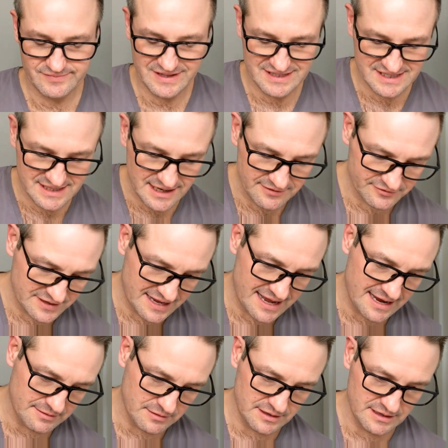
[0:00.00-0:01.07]
it's tough to
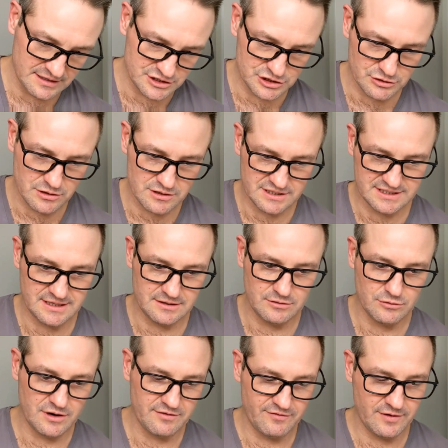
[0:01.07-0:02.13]
get a strong scent
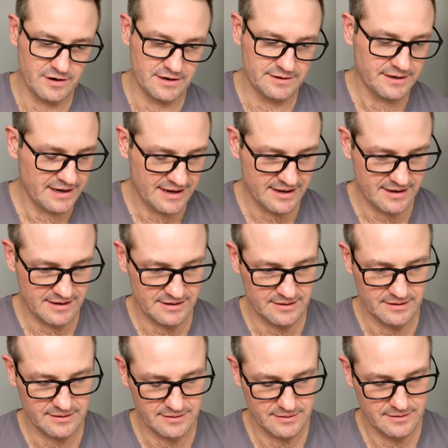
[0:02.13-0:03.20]
note, I find,
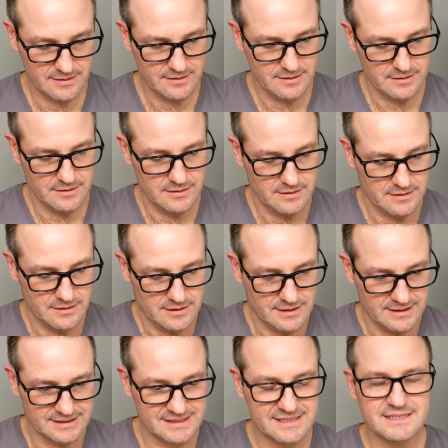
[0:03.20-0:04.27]
and
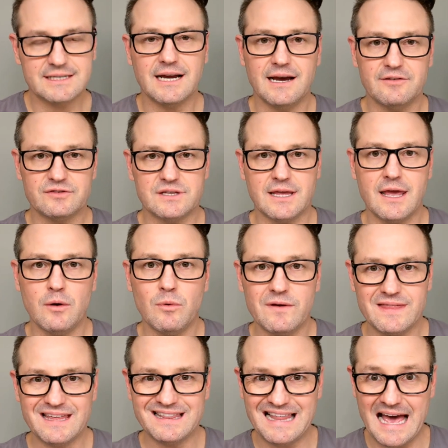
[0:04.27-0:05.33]
tough to get
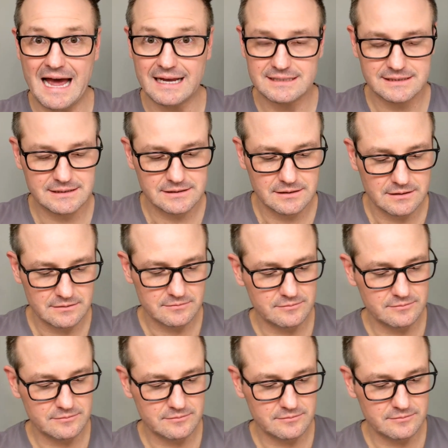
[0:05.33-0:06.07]
one that lasts.